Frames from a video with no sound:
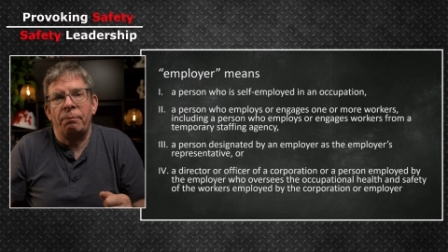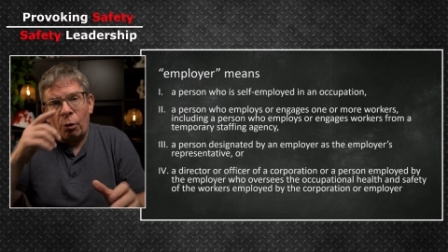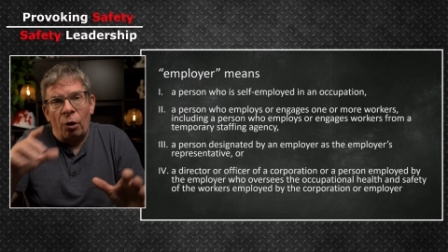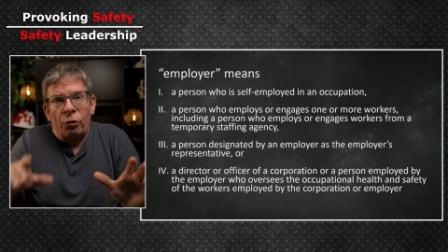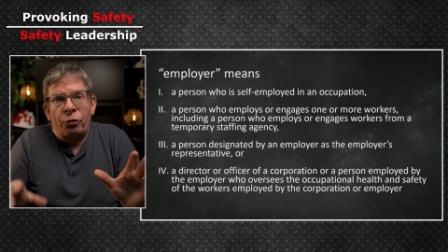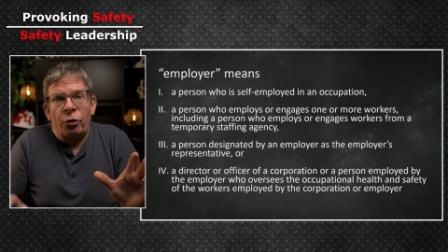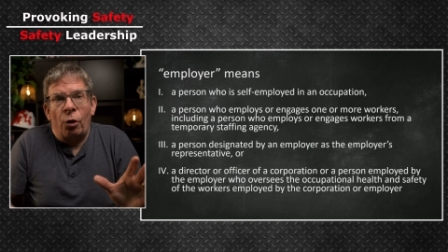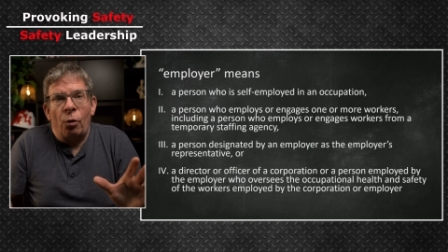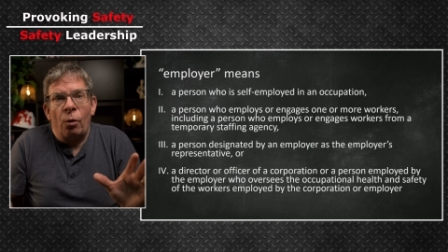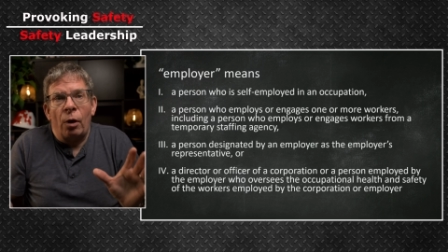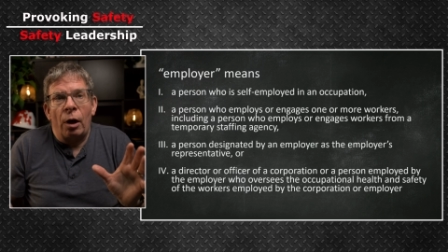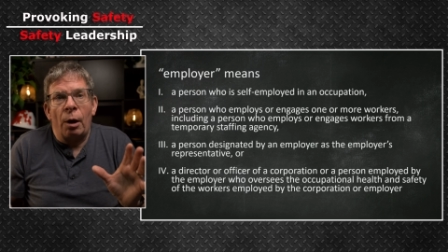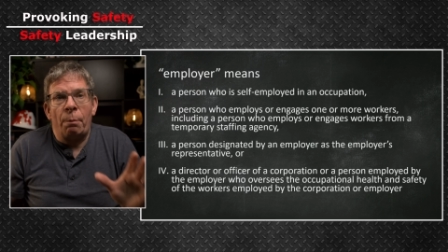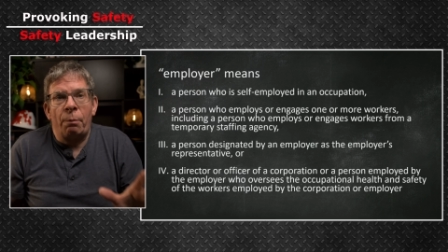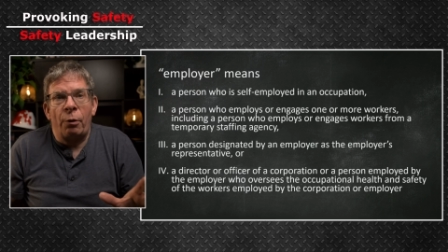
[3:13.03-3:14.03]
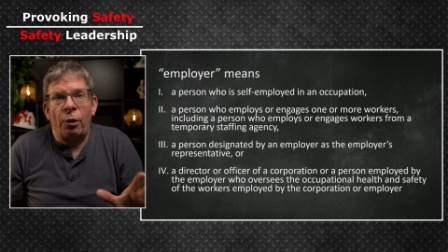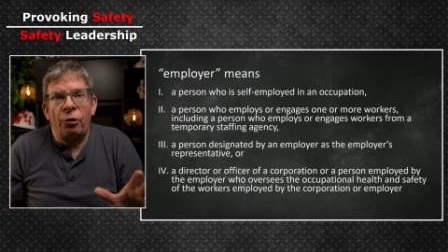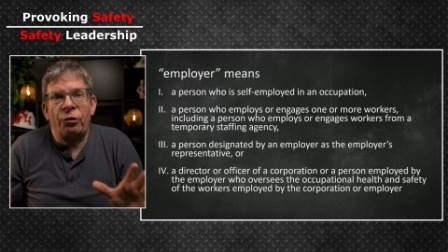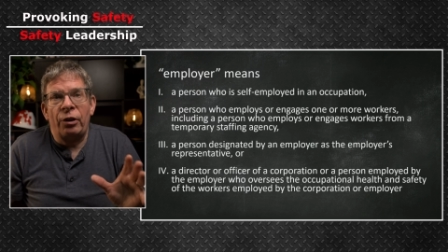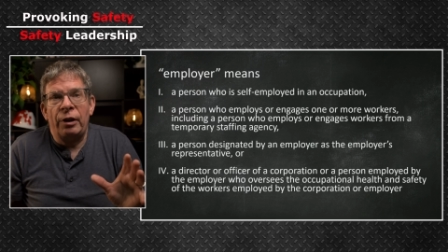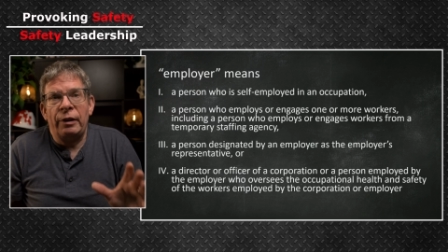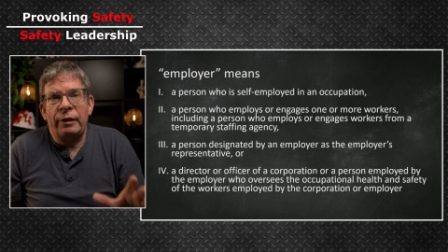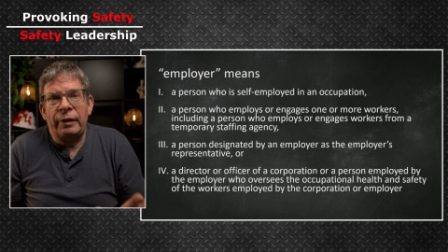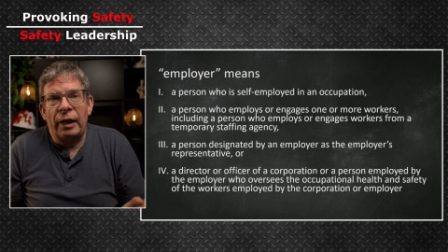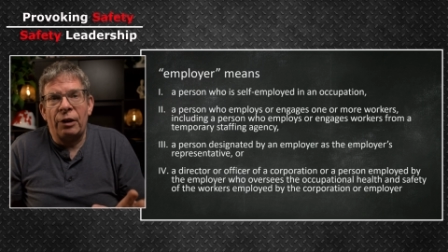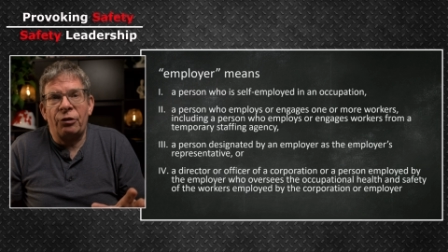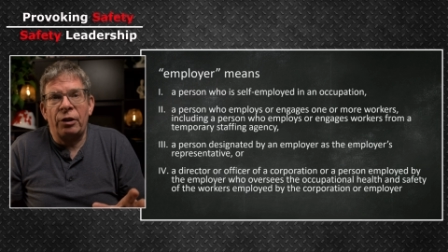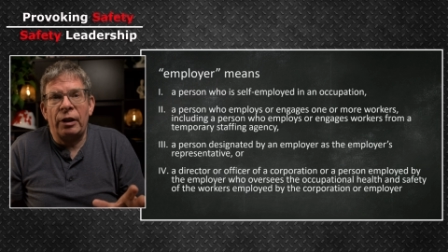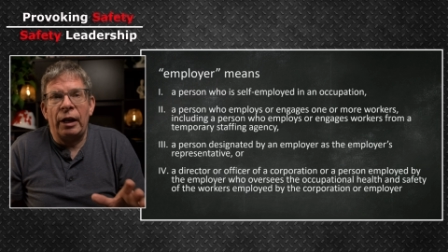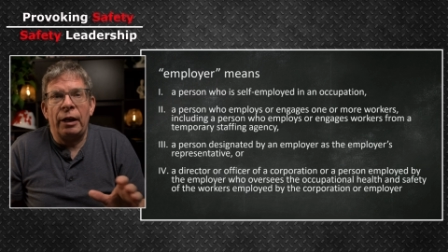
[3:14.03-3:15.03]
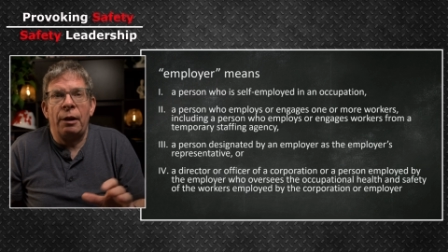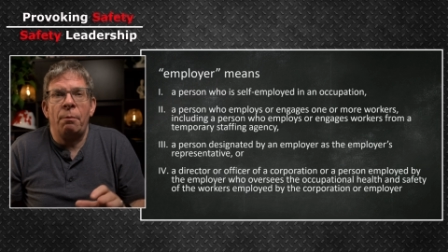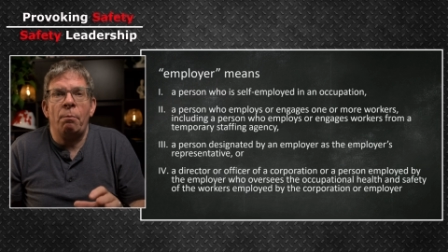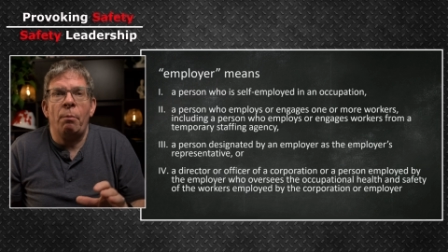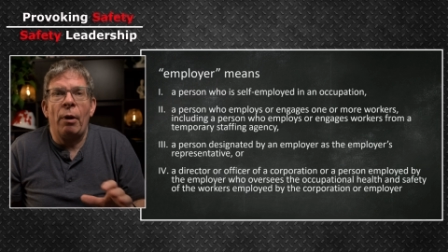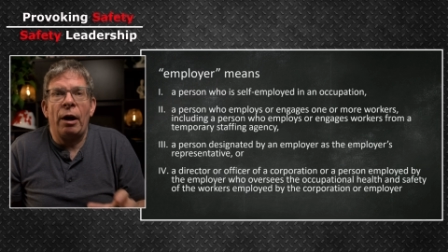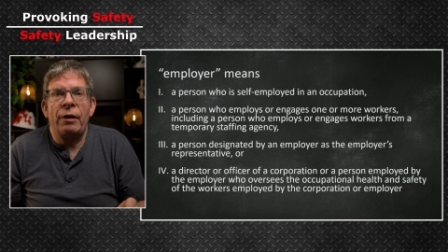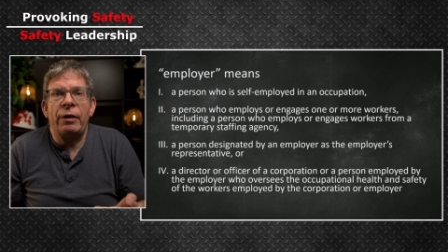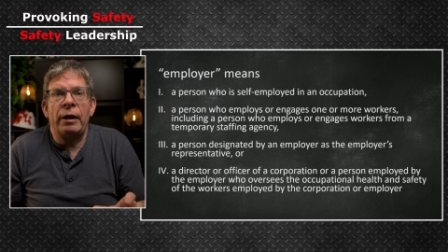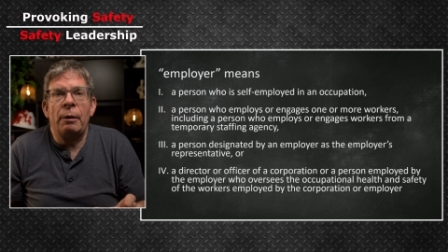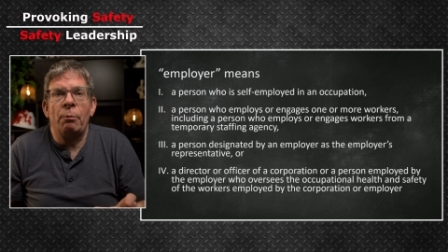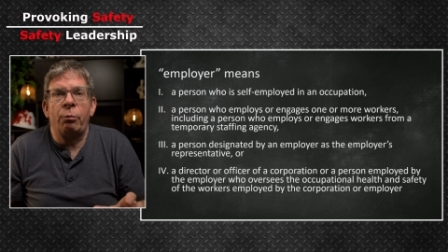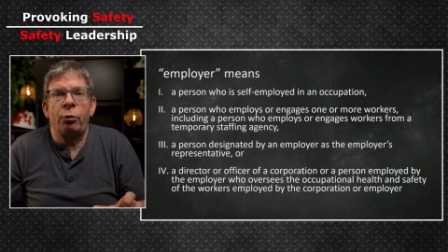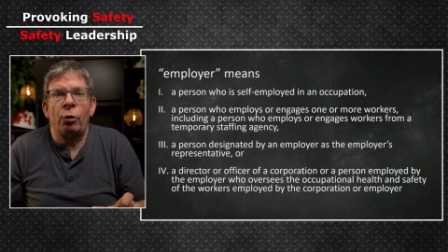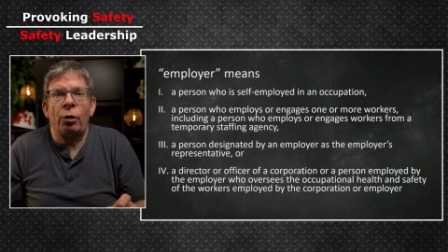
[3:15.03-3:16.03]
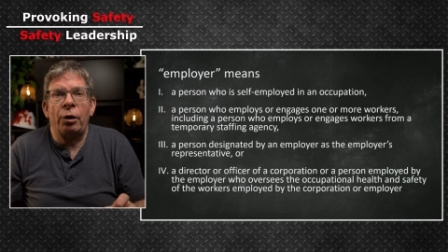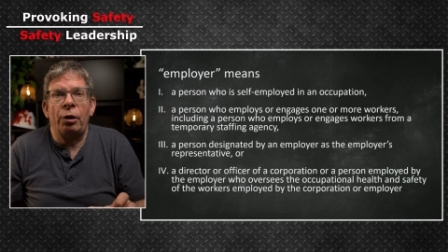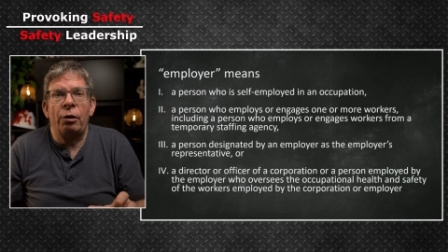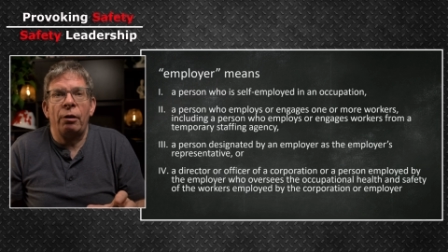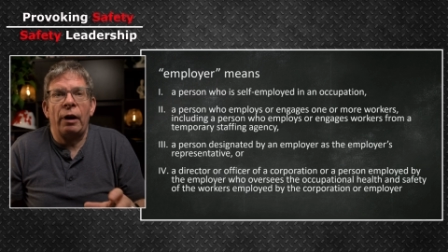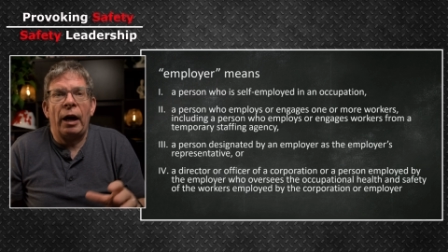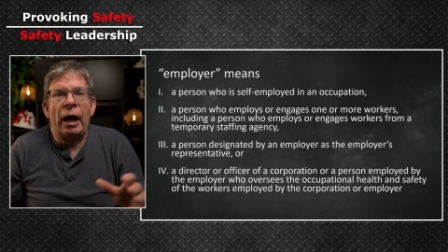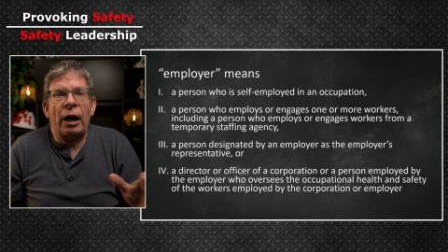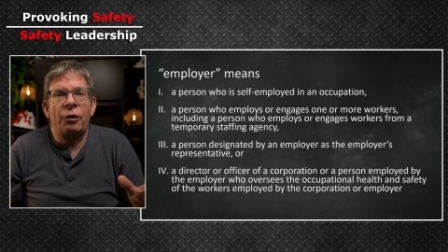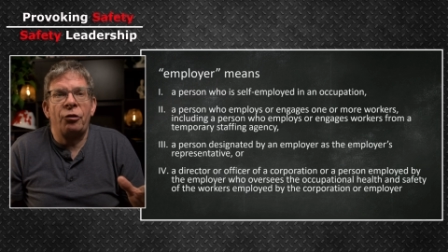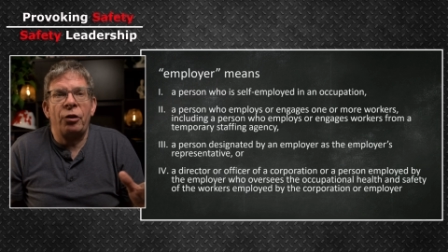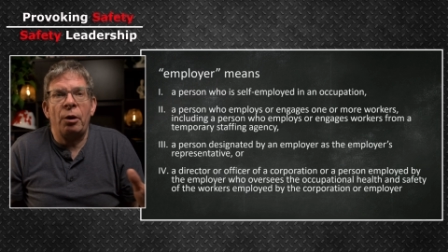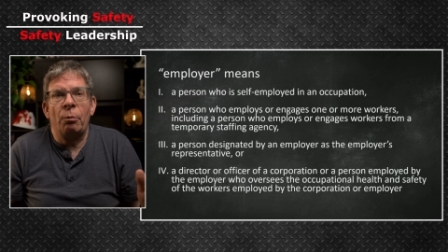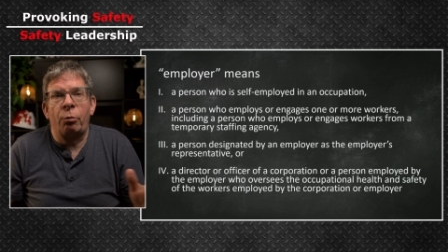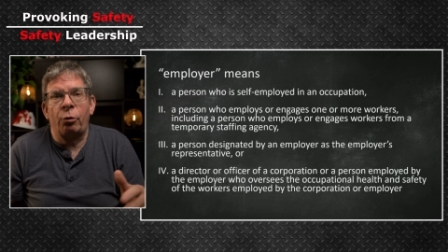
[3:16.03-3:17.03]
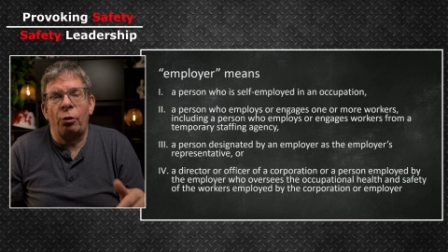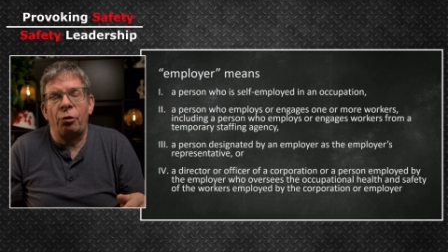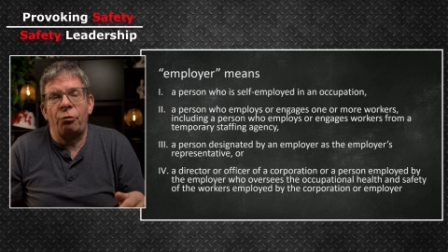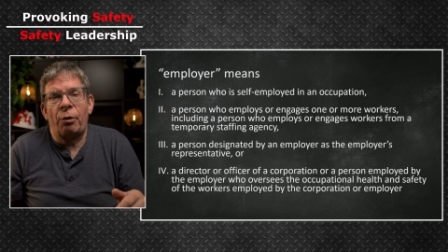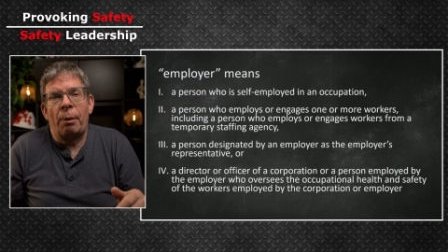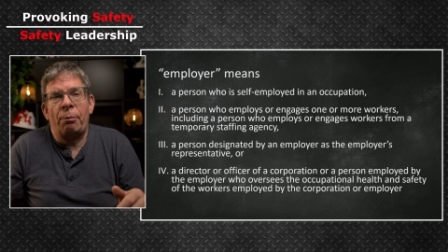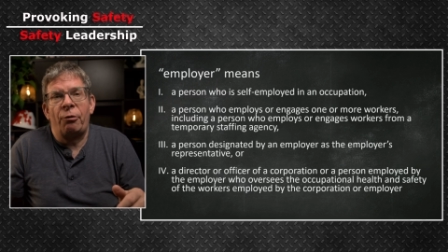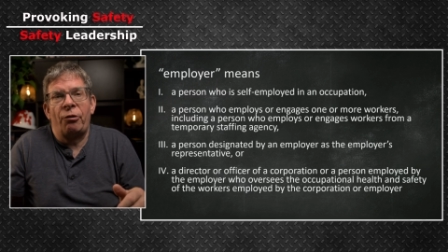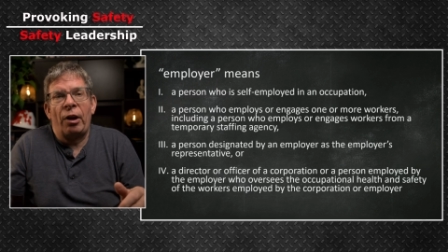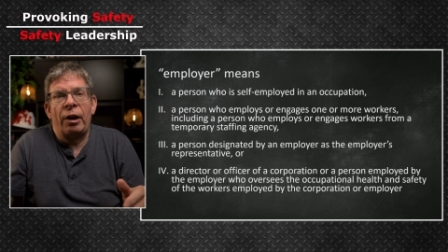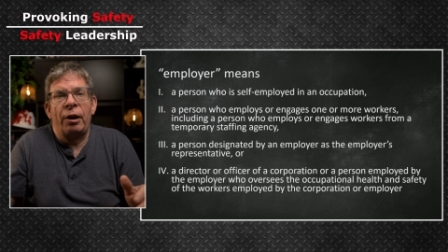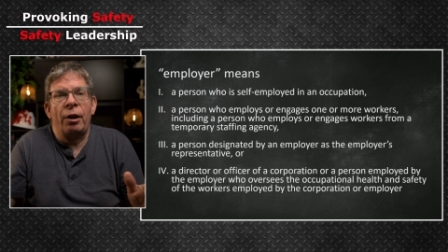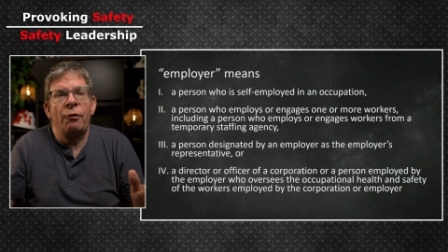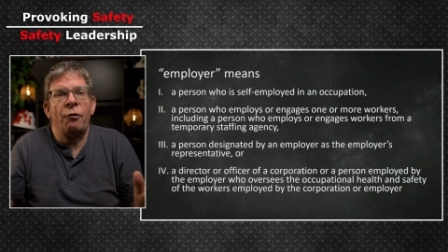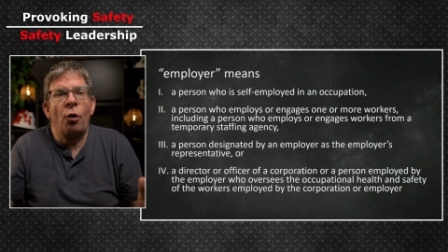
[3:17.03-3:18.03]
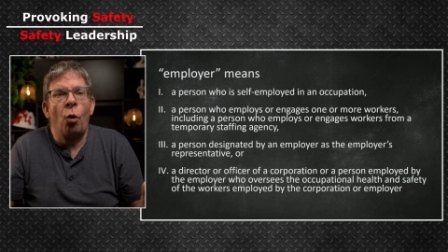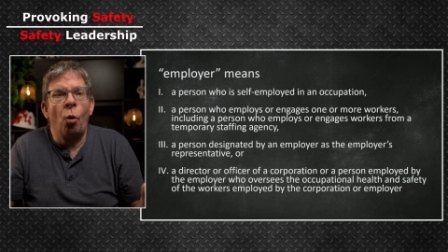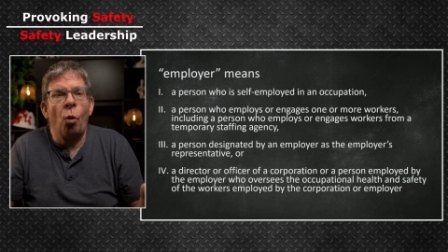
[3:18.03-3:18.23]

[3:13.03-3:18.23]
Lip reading: They're also a person designated by the employer as the employer's representative,